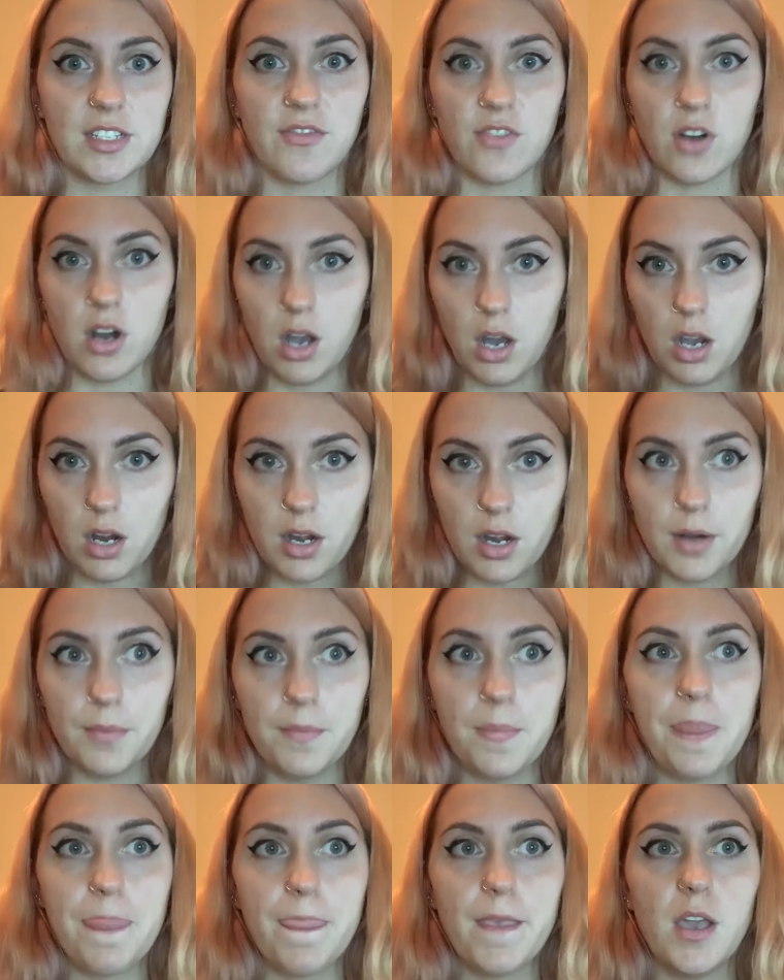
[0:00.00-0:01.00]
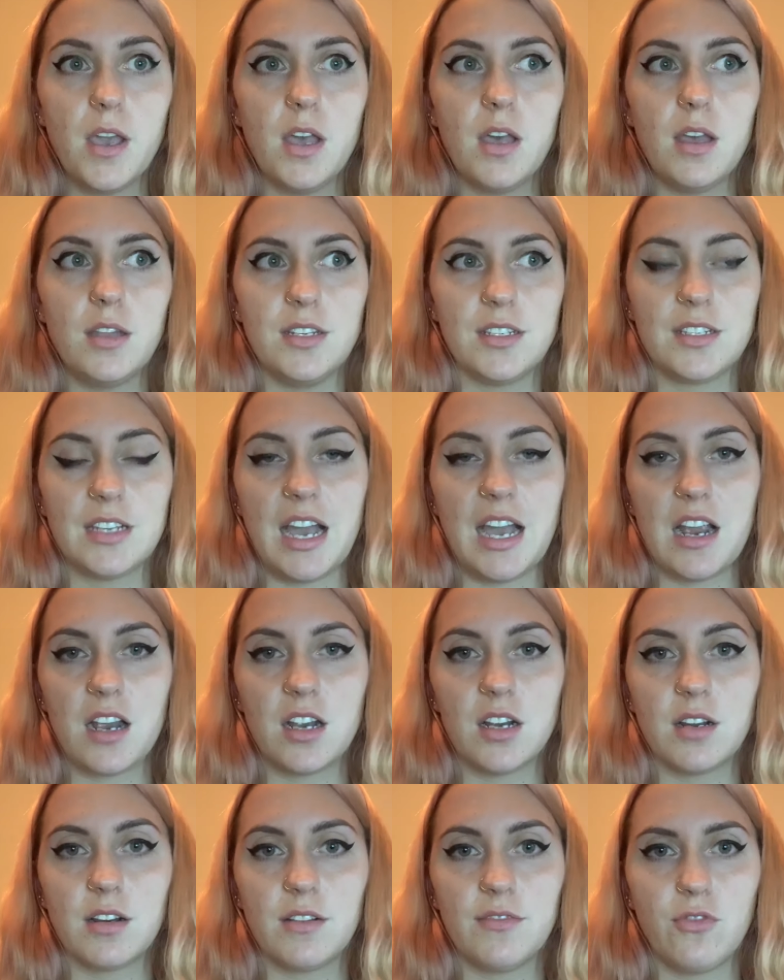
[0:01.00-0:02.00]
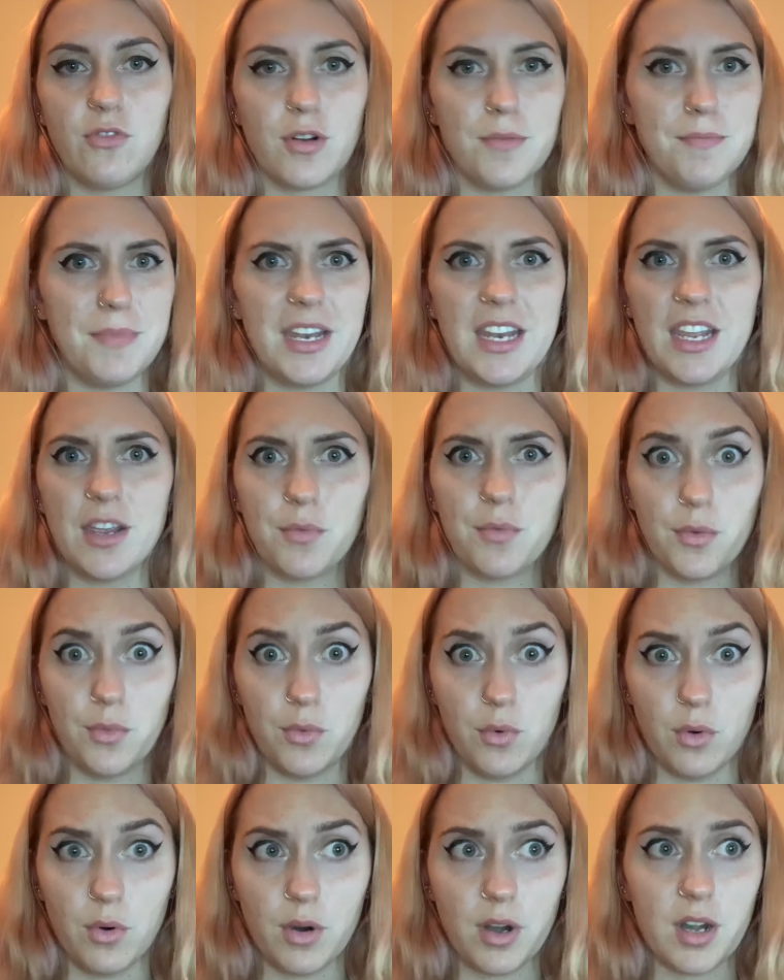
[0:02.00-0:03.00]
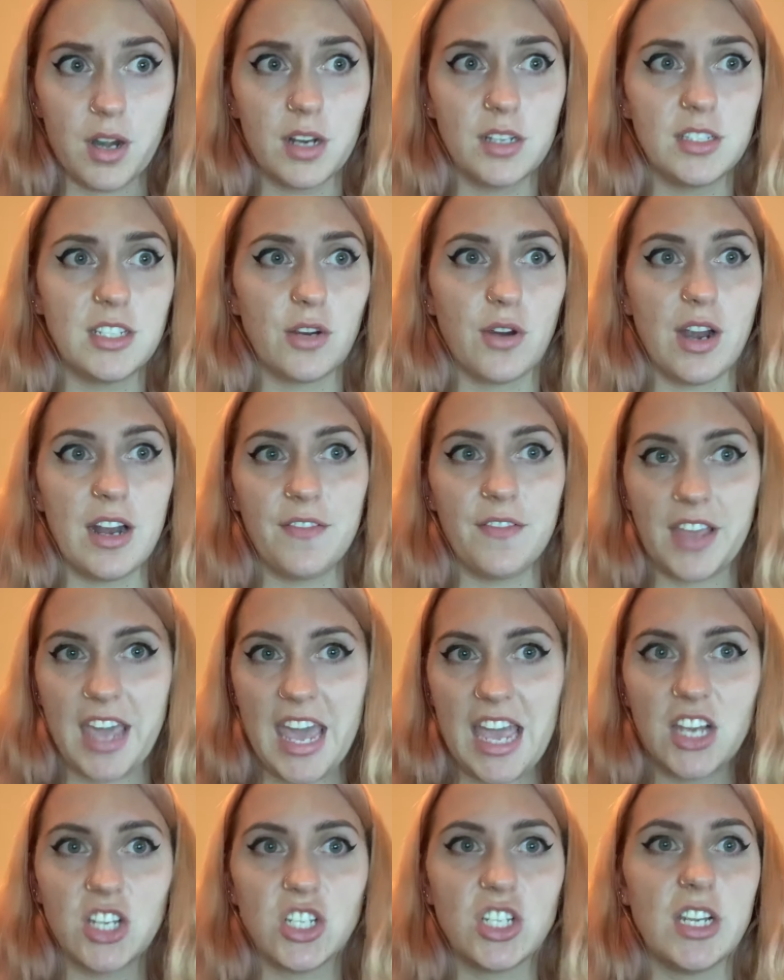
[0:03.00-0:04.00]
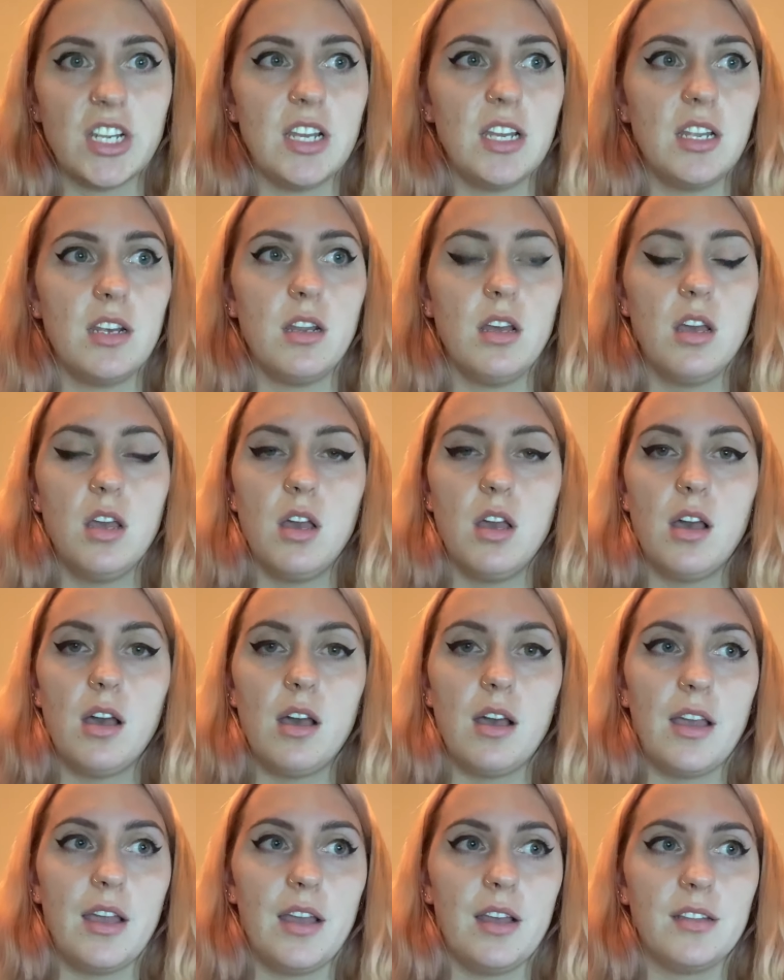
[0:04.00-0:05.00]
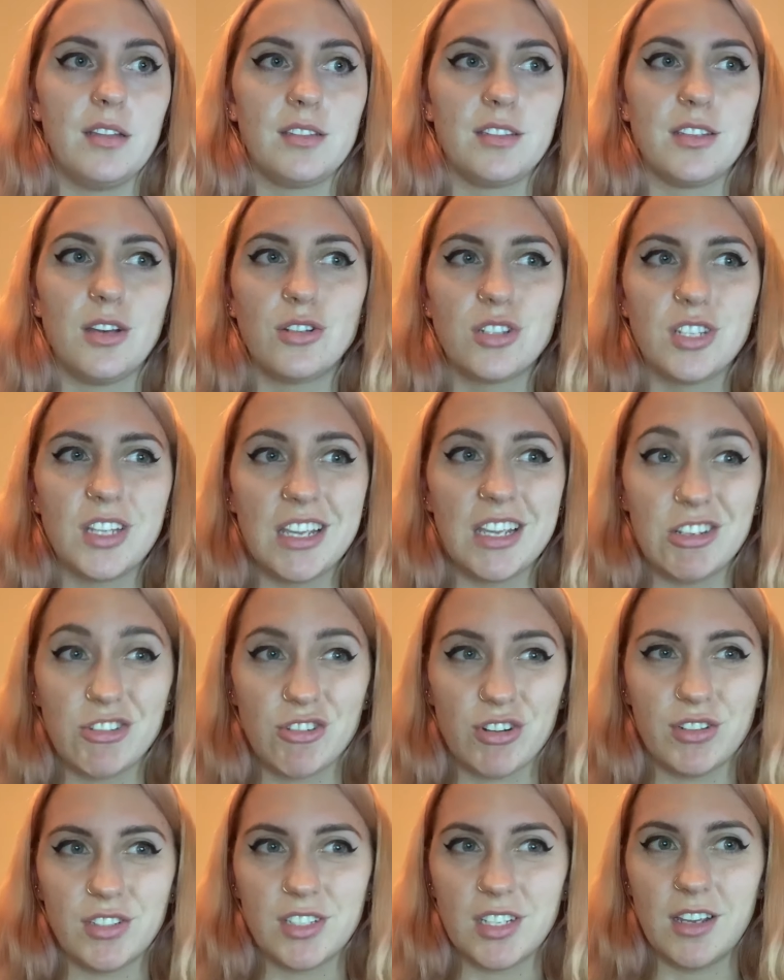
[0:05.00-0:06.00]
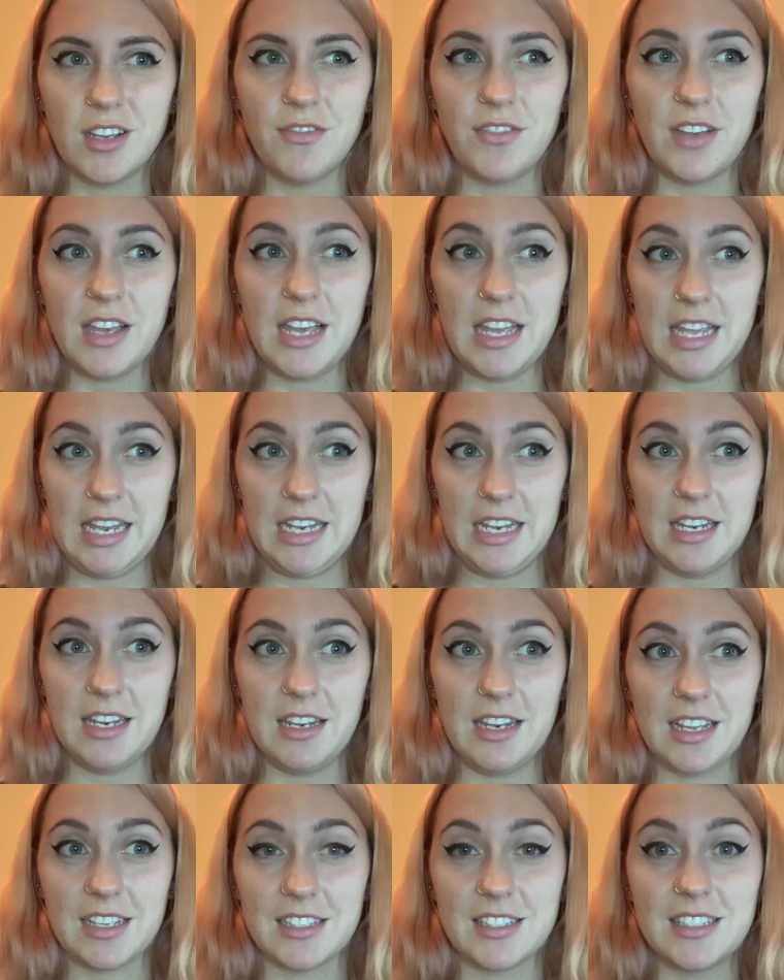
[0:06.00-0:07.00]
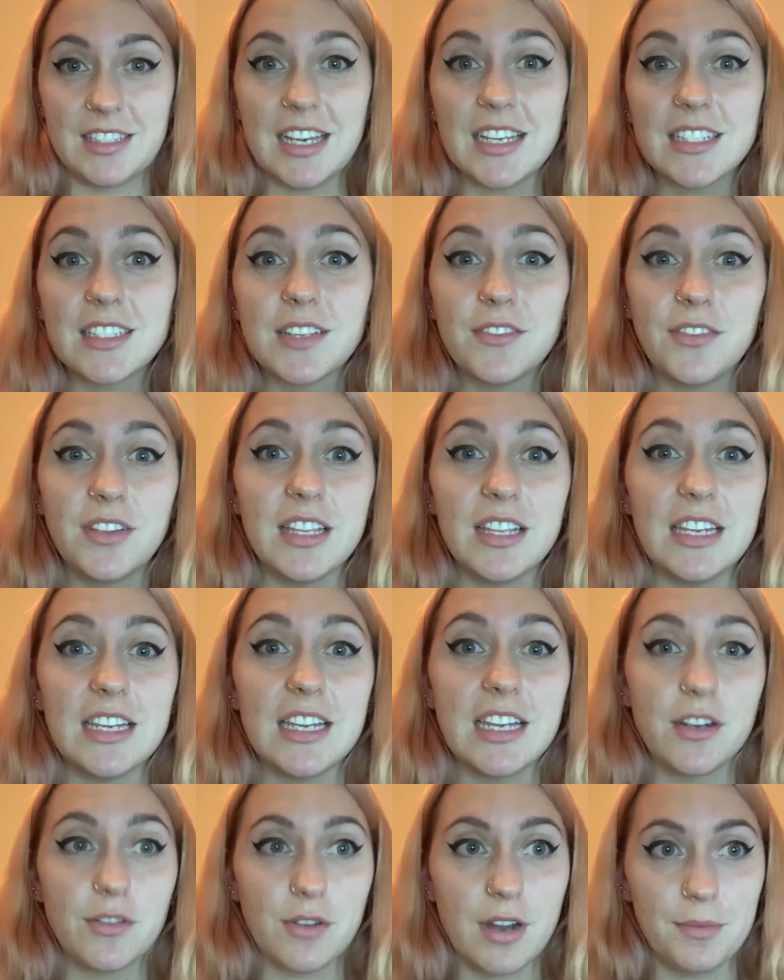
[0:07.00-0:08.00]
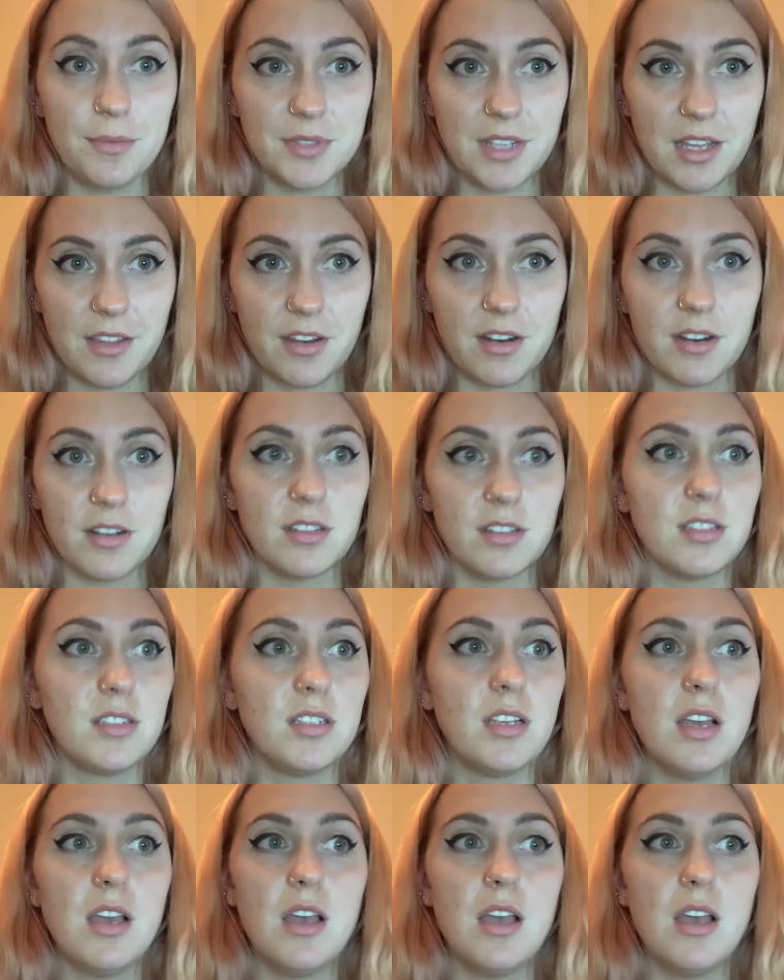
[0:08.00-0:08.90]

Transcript: for harm, desire for immediate rewards and gratification, socially intrusive and excessively interrupts others,